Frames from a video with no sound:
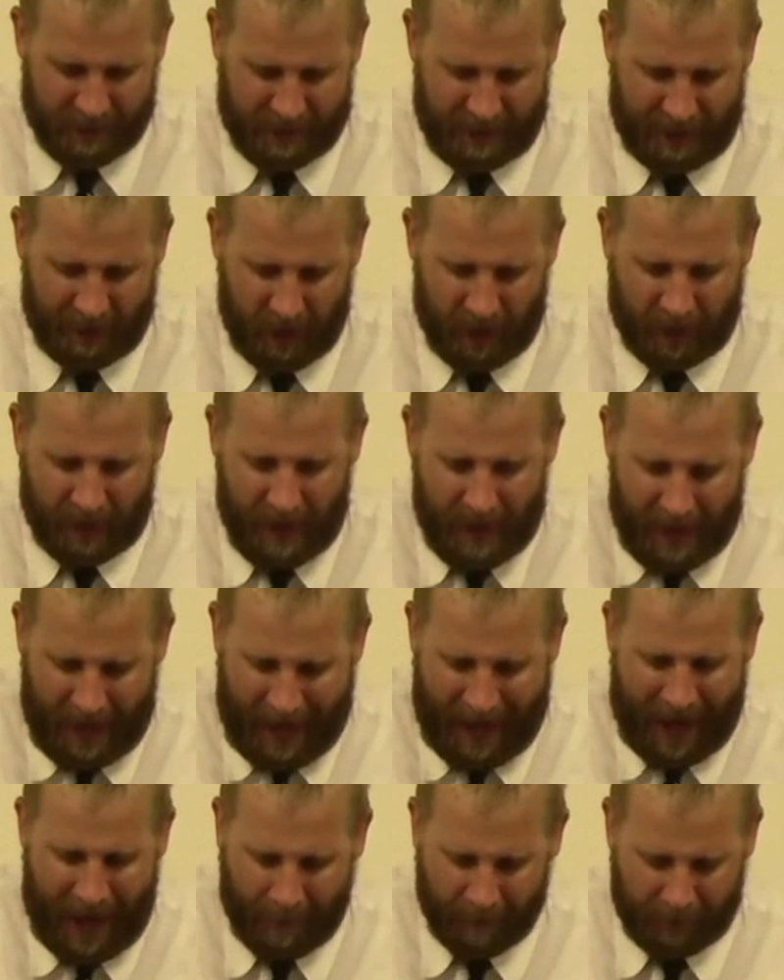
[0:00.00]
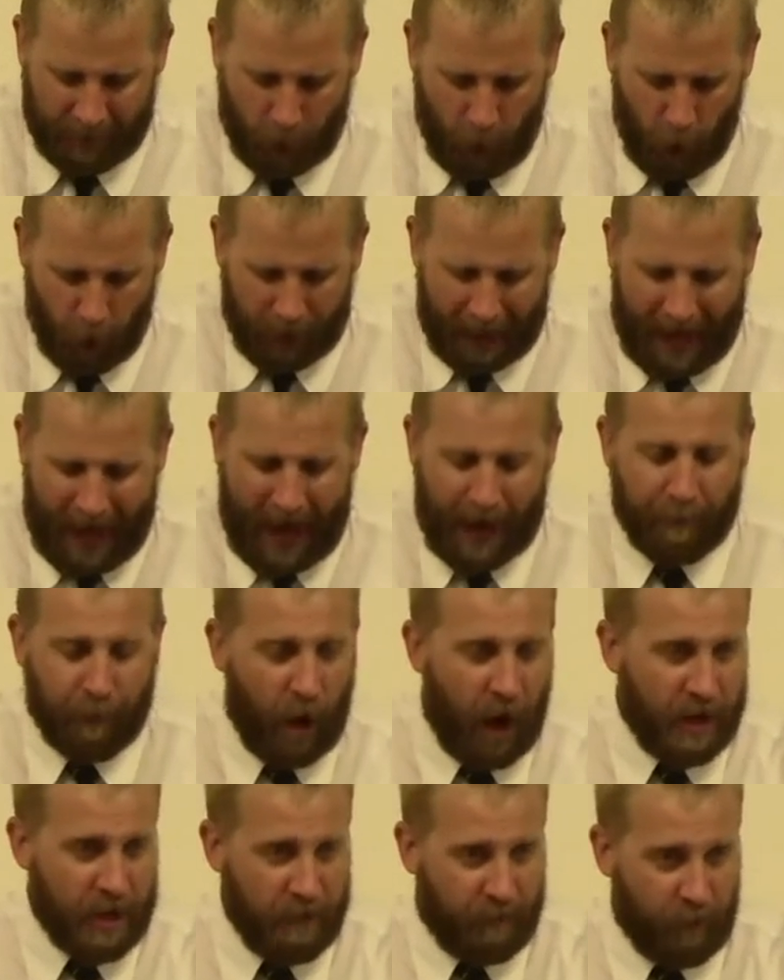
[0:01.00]
Say, look, I'm the Lord. I
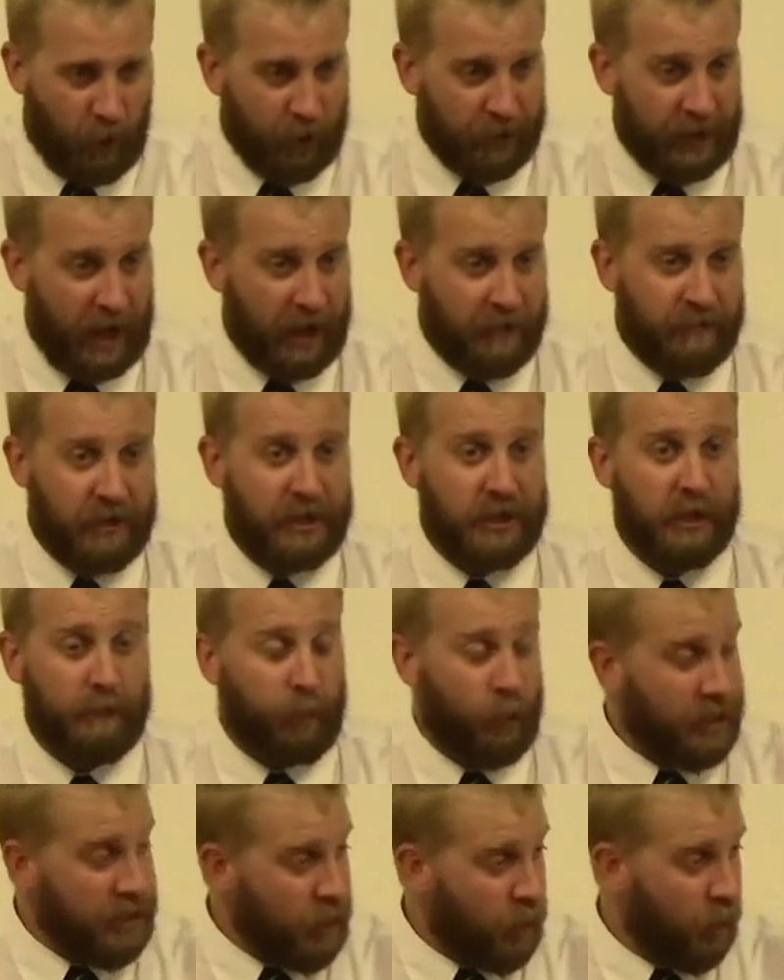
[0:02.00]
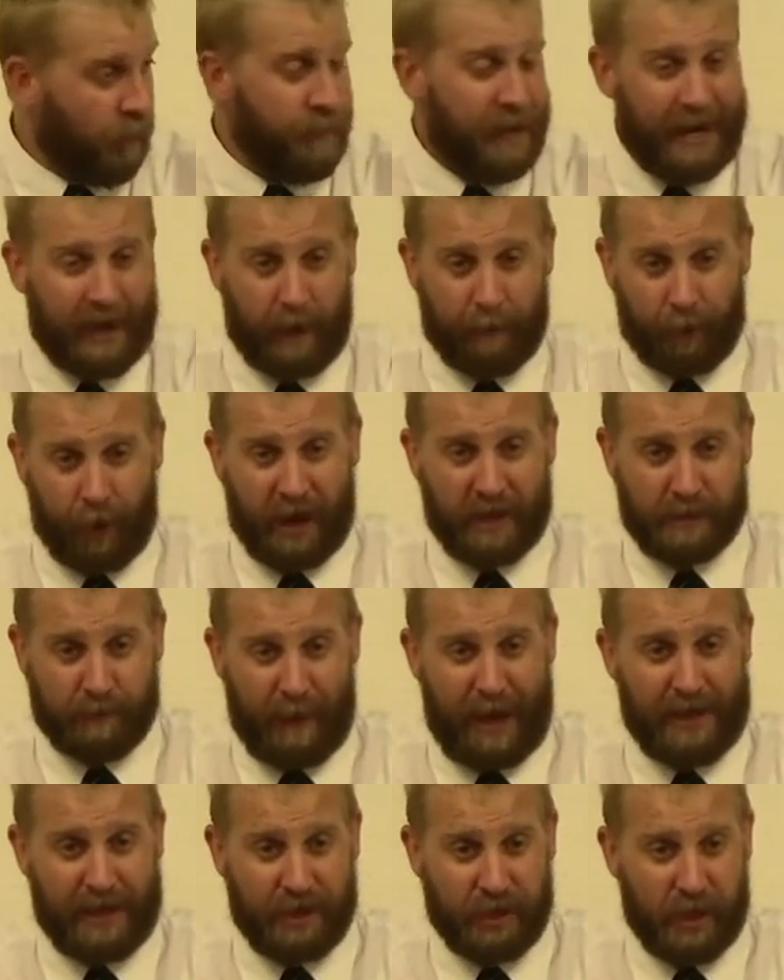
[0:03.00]
brought you forth out of Egypt. When you were being oppressed
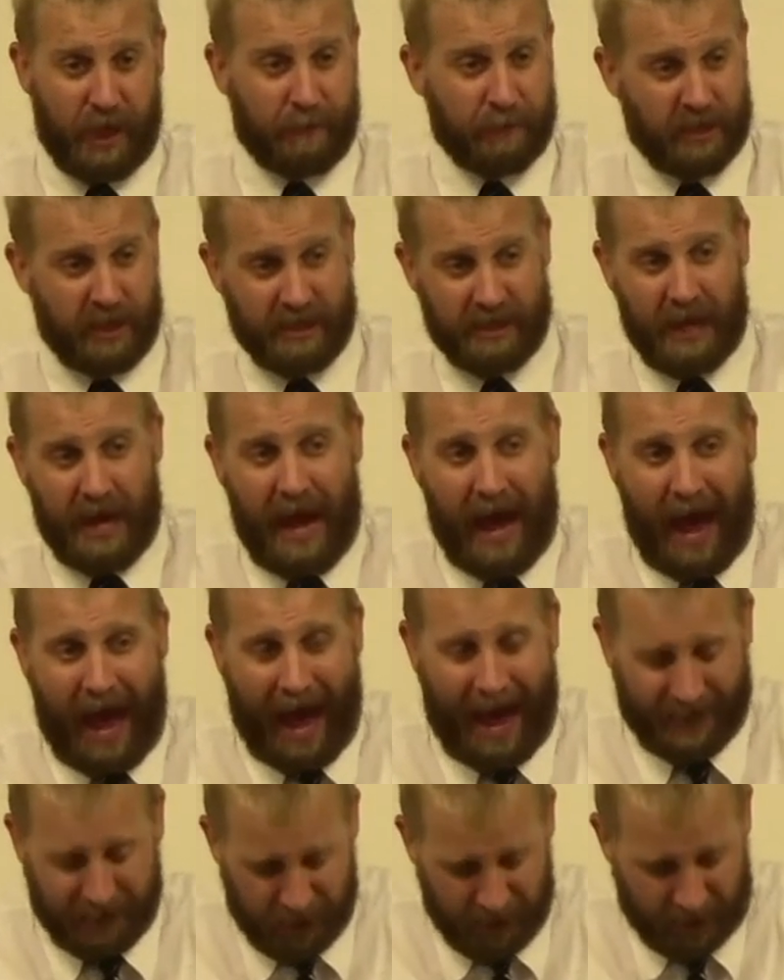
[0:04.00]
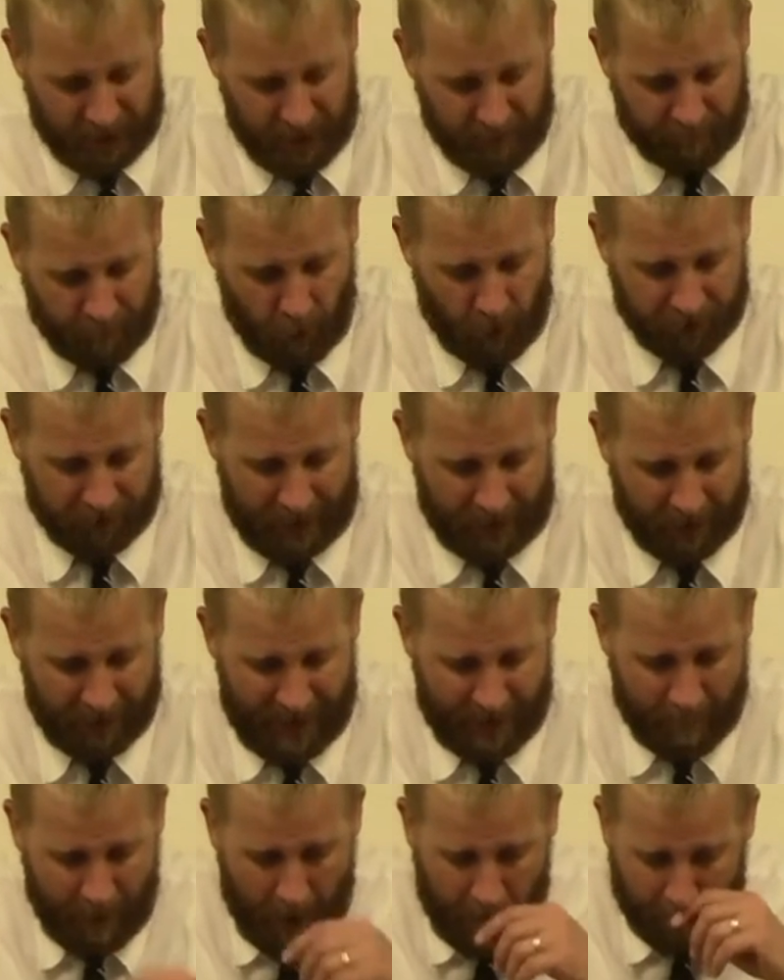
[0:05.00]
by the Egyptians, I took you forth out of
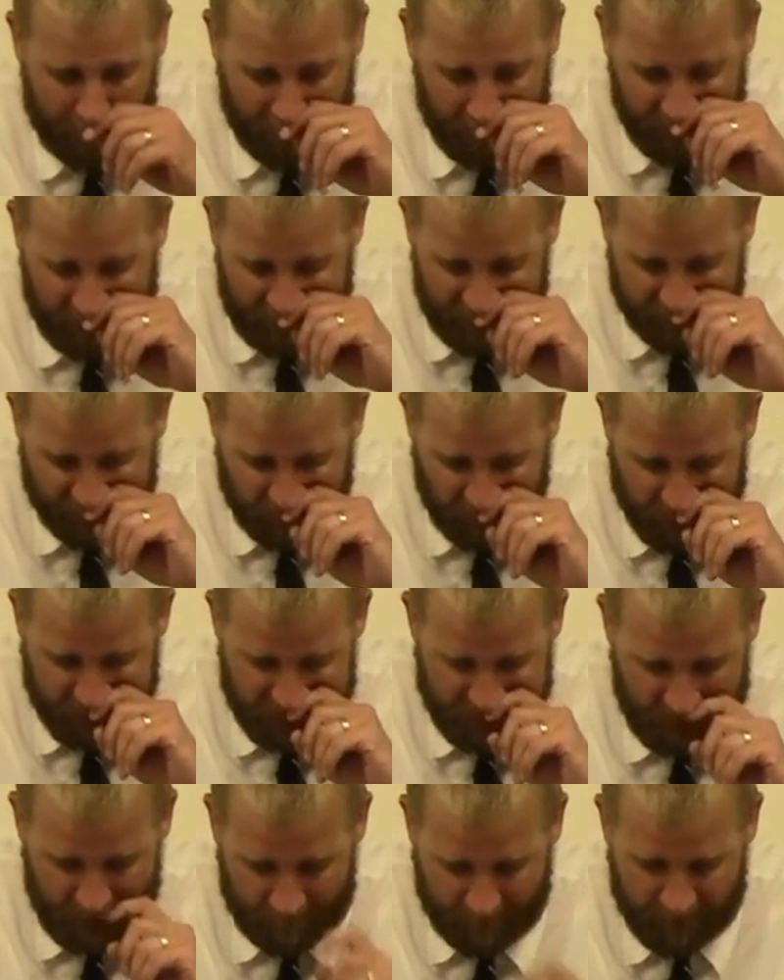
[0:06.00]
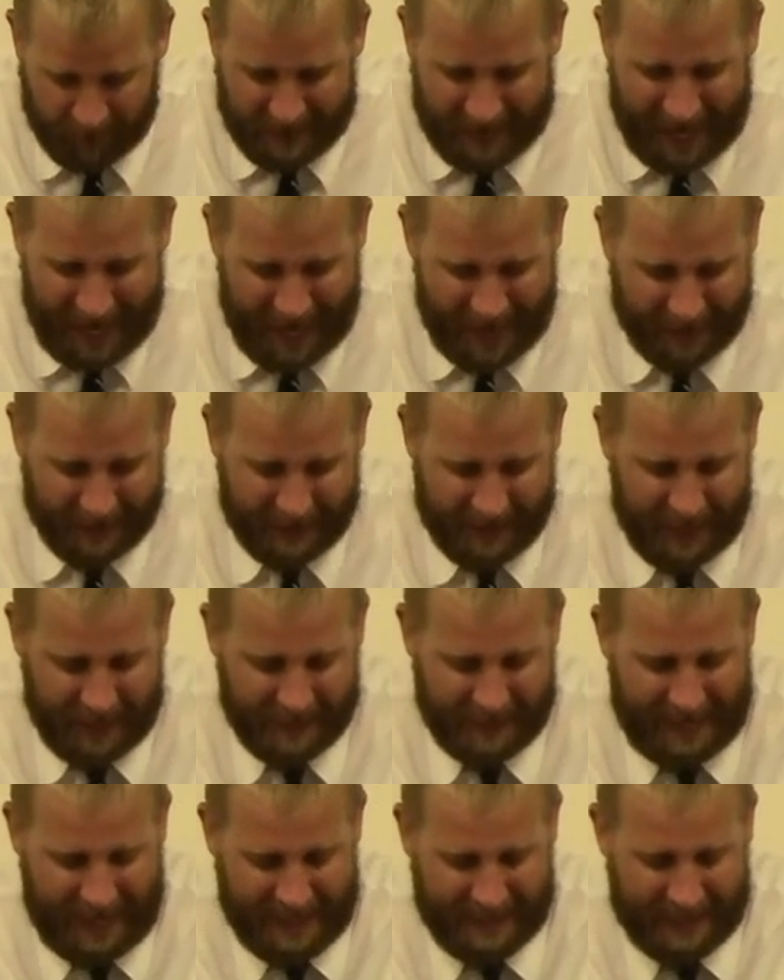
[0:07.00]
them. But look at verse number 10. It
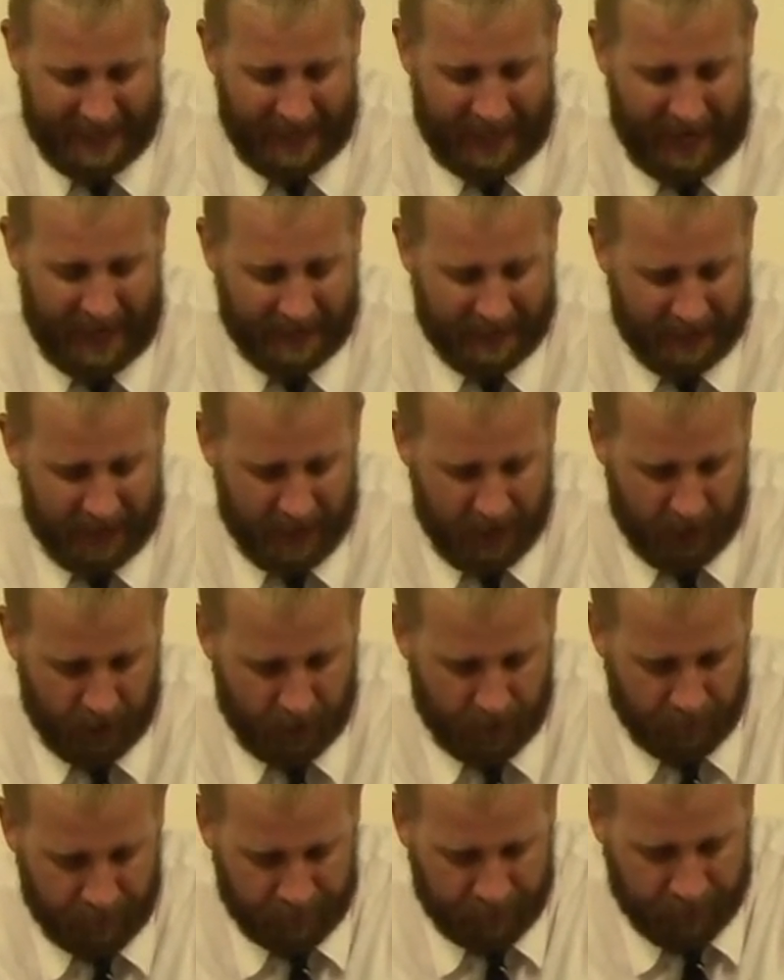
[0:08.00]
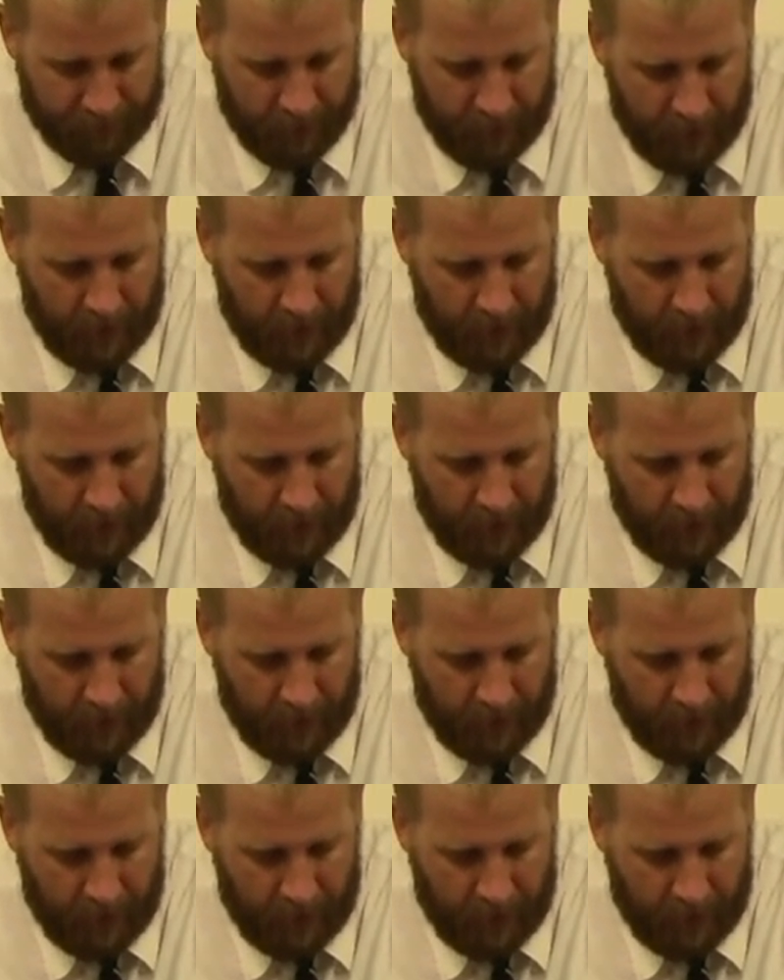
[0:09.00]
says, And I said unto you,